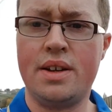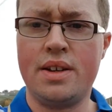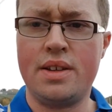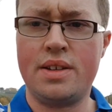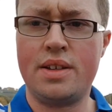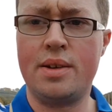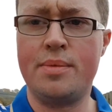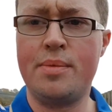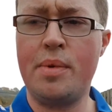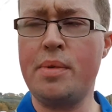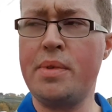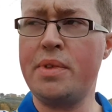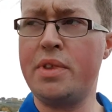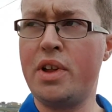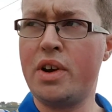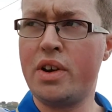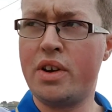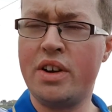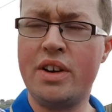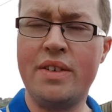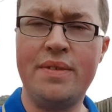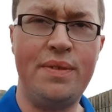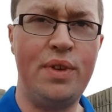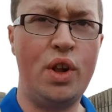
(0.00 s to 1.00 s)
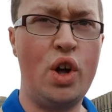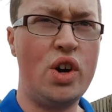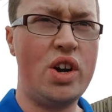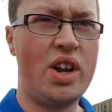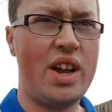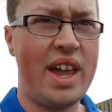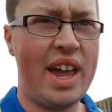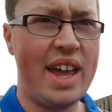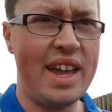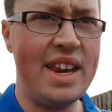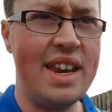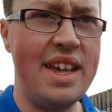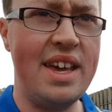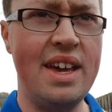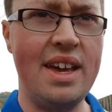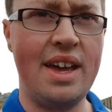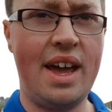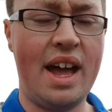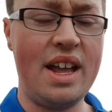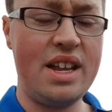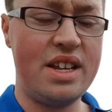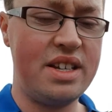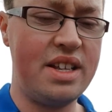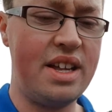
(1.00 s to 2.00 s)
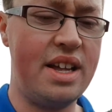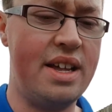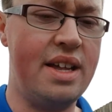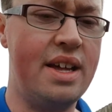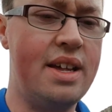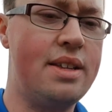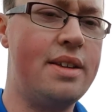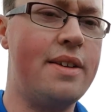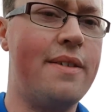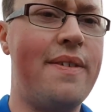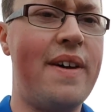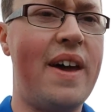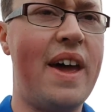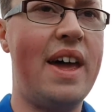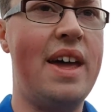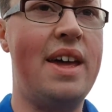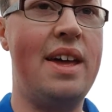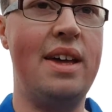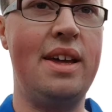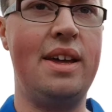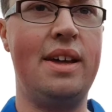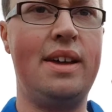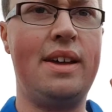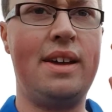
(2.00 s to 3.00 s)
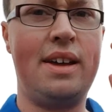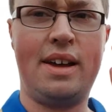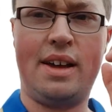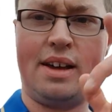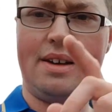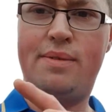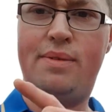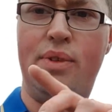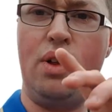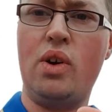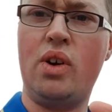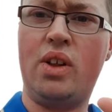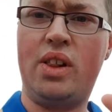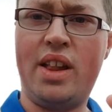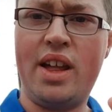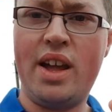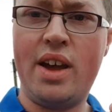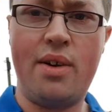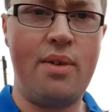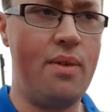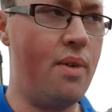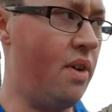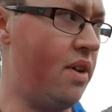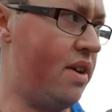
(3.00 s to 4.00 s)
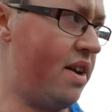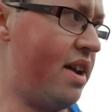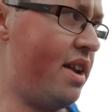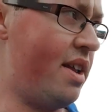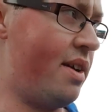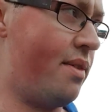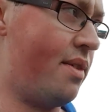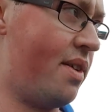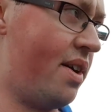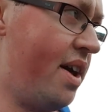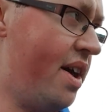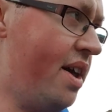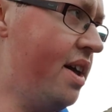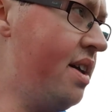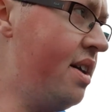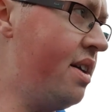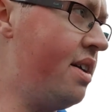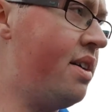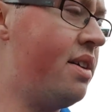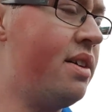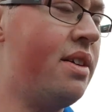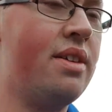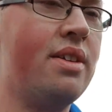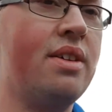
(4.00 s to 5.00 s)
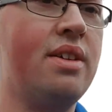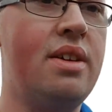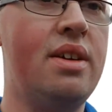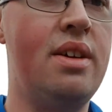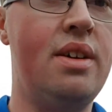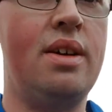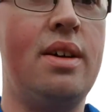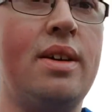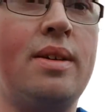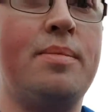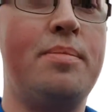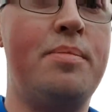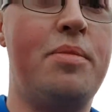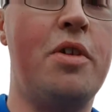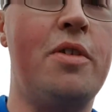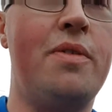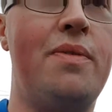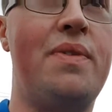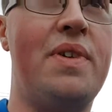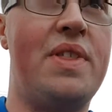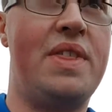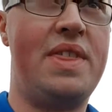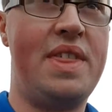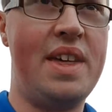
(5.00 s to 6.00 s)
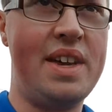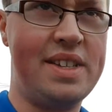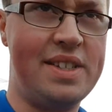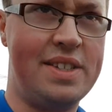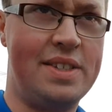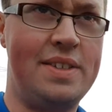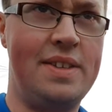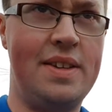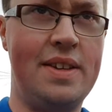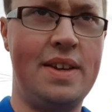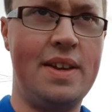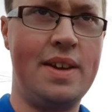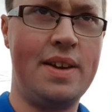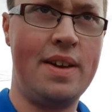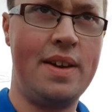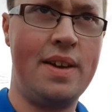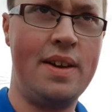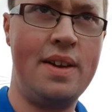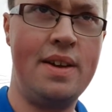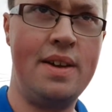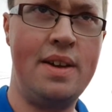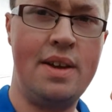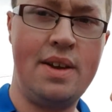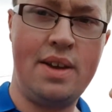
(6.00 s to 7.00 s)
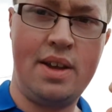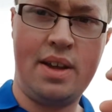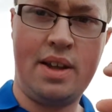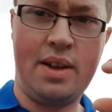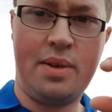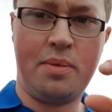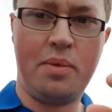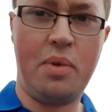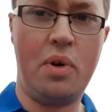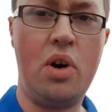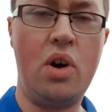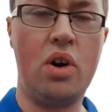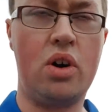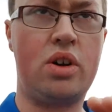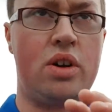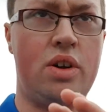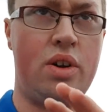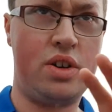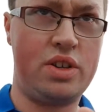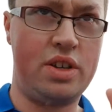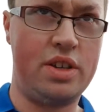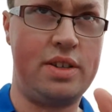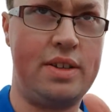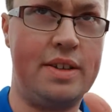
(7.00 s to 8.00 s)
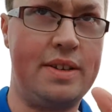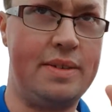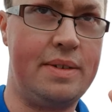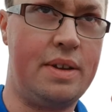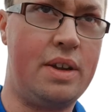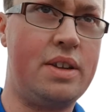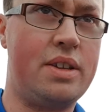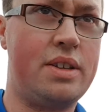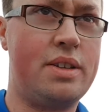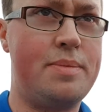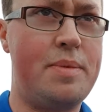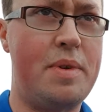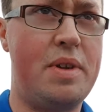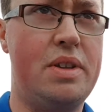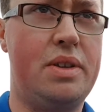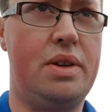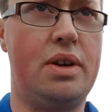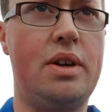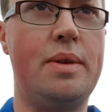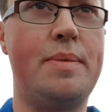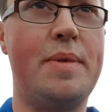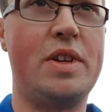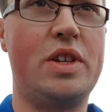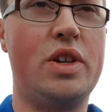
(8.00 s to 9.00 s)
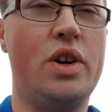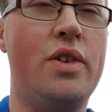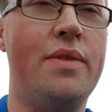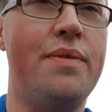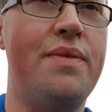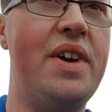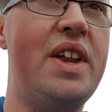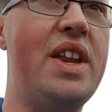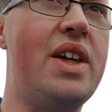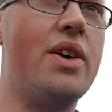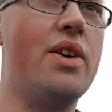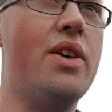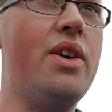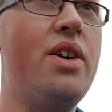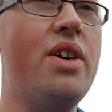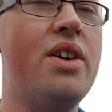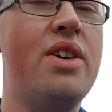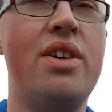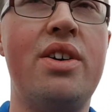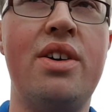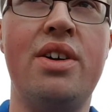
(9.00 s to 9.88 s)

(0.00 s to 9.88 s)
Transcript: So I'm probably not going to vlog again, actually, to be fair, I'll vlog later on anyway, but for this walk, because it's going to be its own video,